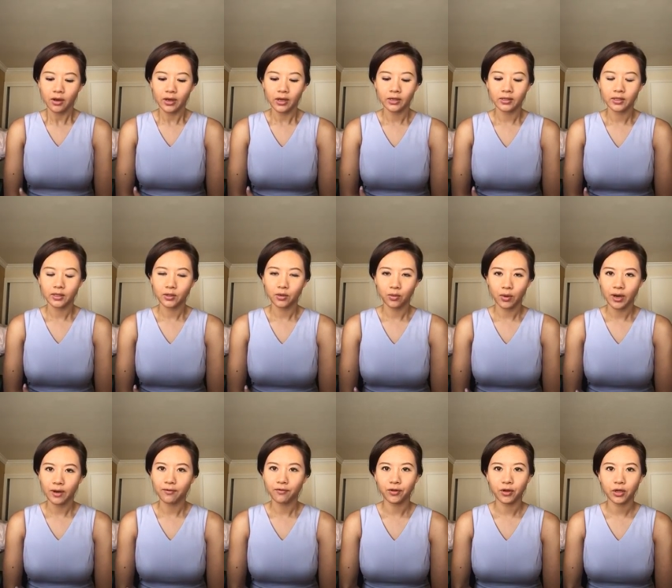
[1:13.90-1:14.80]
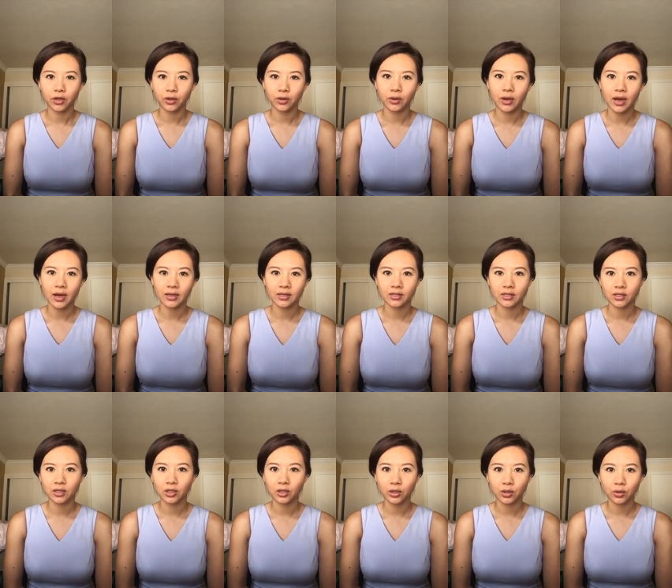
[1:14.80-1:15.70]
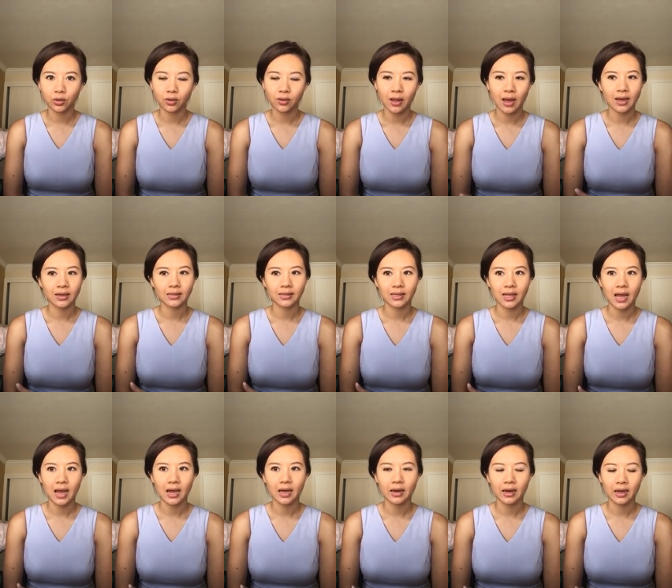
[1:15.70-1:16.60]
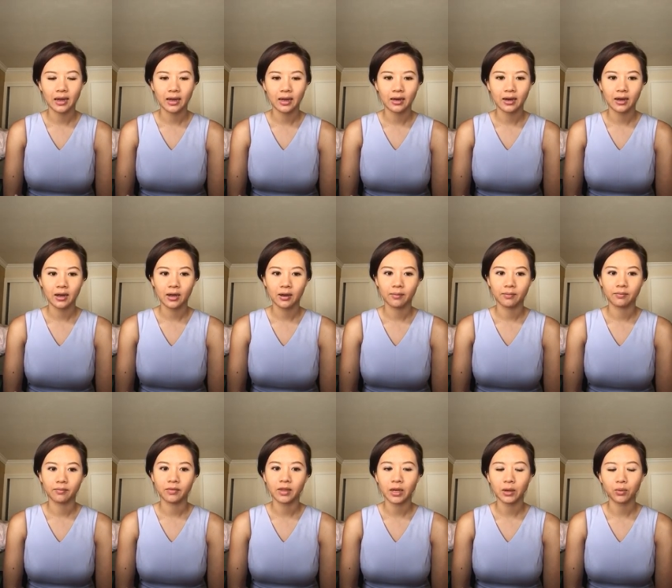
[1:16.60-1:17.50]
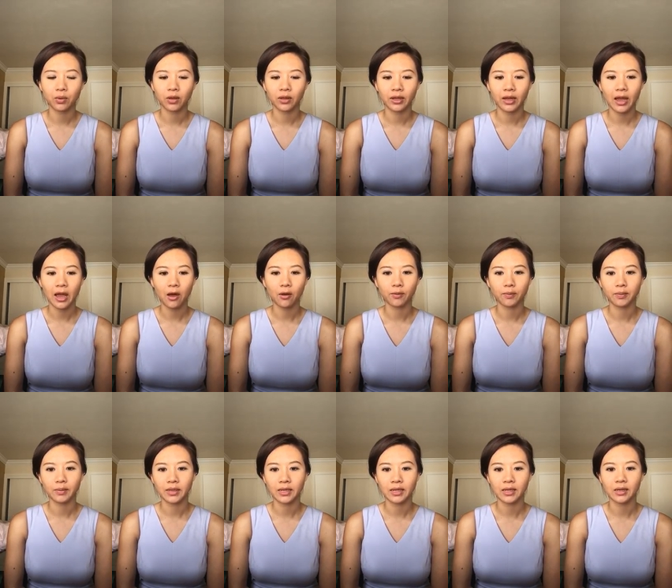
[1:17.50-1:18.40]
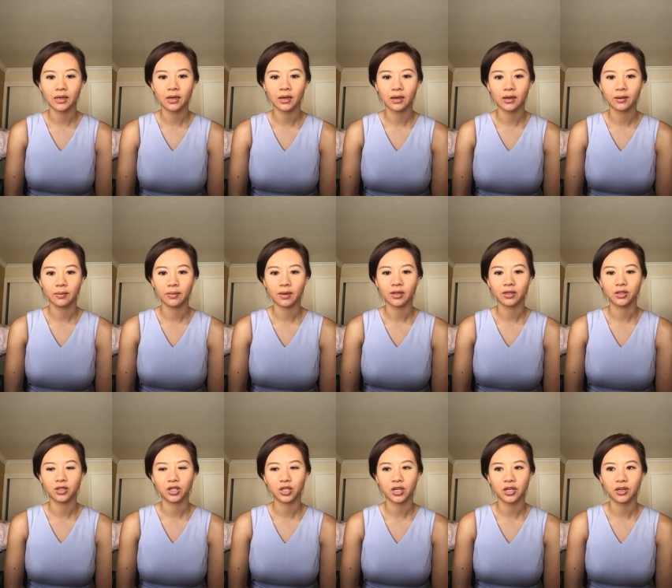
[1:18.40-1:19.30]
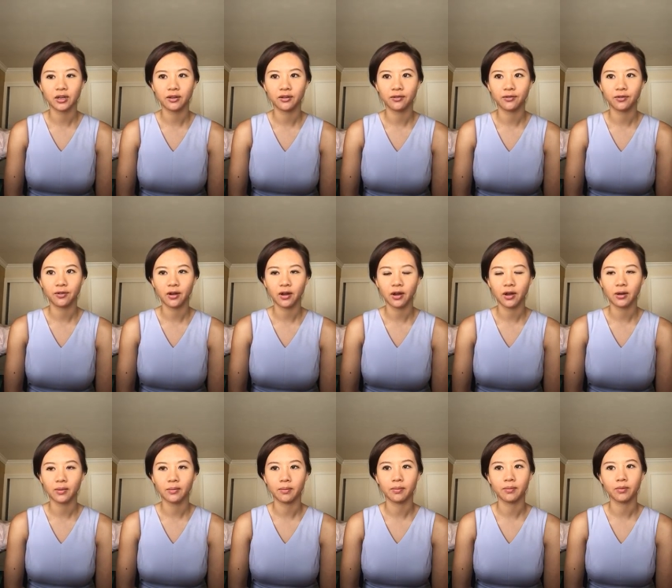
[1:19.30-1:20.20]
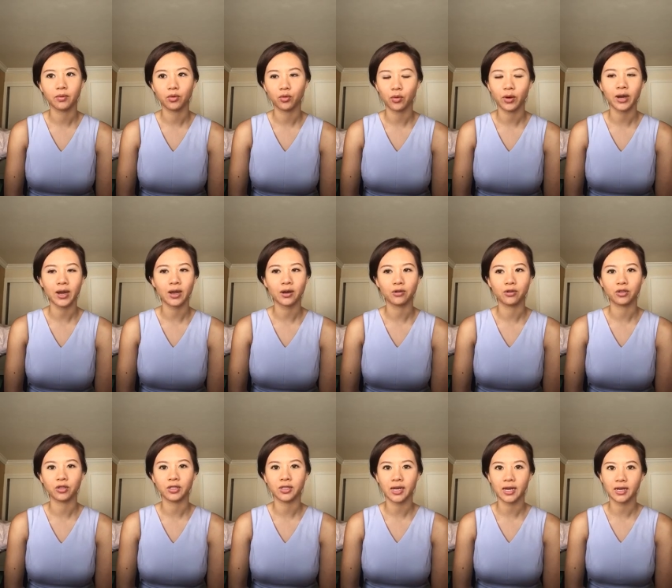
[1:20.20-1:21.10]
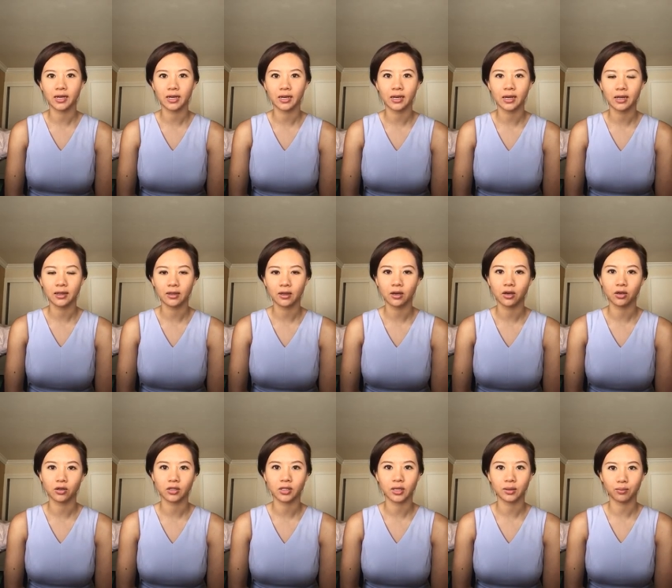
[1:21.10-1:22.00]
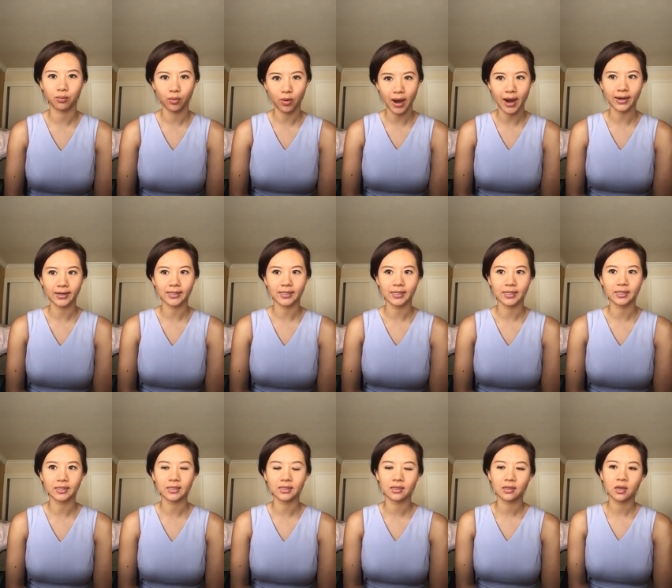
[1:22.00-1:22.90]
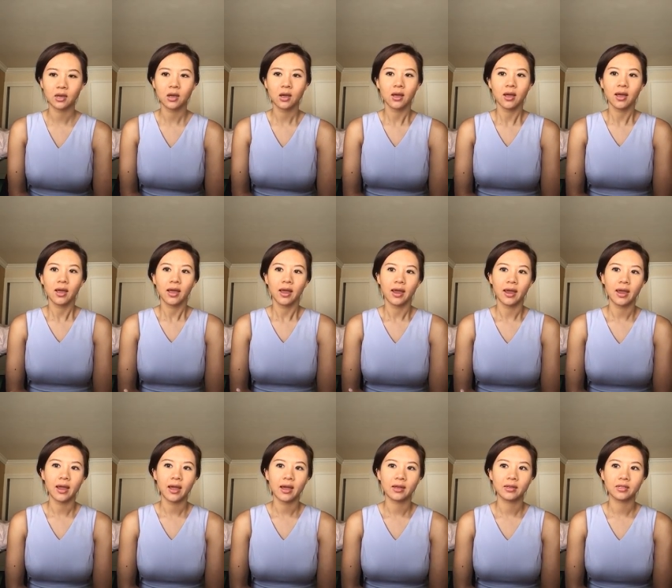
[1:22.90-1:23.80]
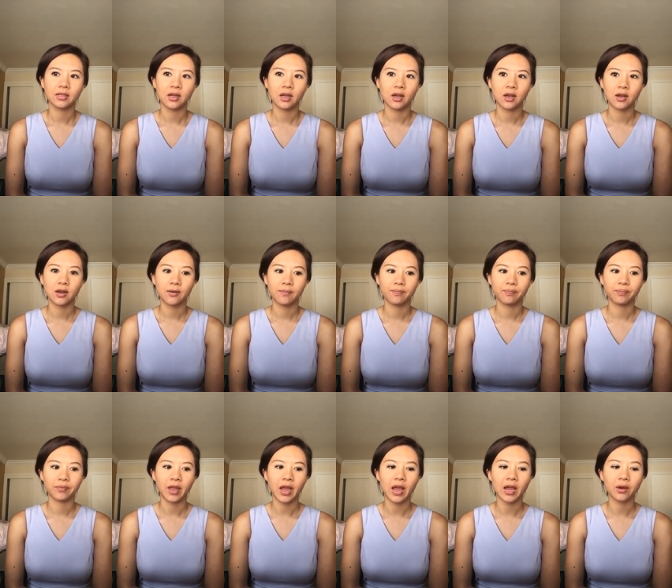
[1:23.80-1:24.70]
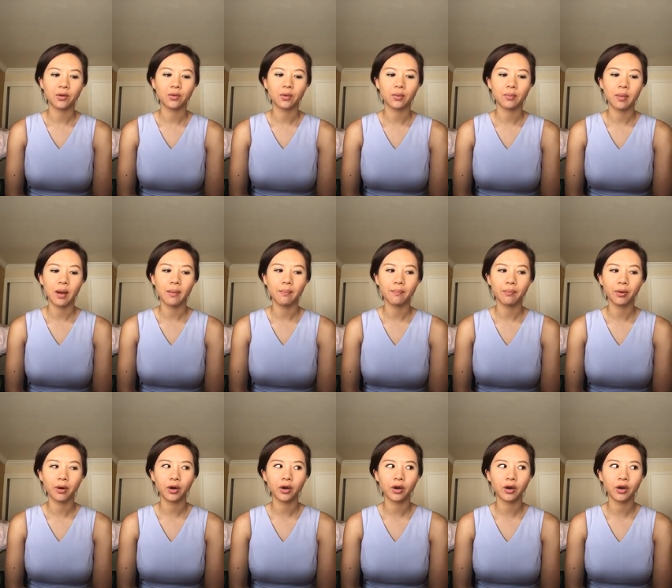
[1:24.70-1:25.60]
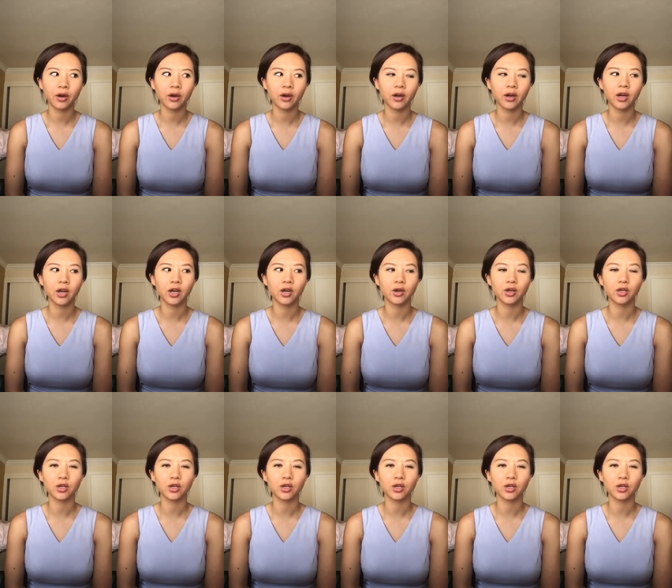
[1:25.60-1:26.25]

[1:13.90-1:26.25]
it's great for you guys to utilize that and um, they really help me um, achieve um, great understanding in the nursing practice and um, I remember,